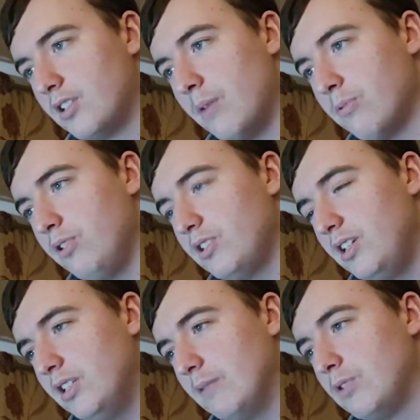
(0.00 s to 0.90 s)
Top three
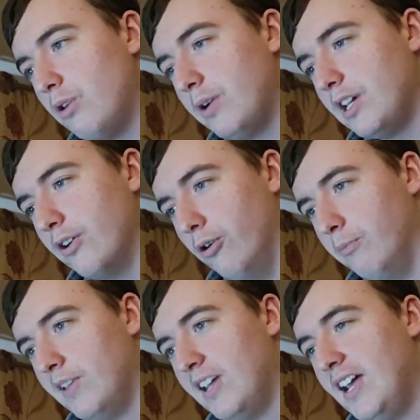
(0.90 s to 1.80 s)
scenes of No Way
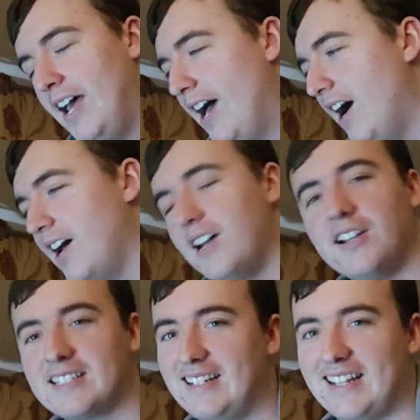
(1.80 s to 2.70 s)
Home. I
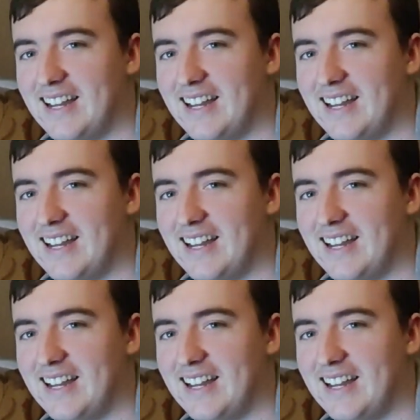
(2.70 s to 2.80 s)
honestly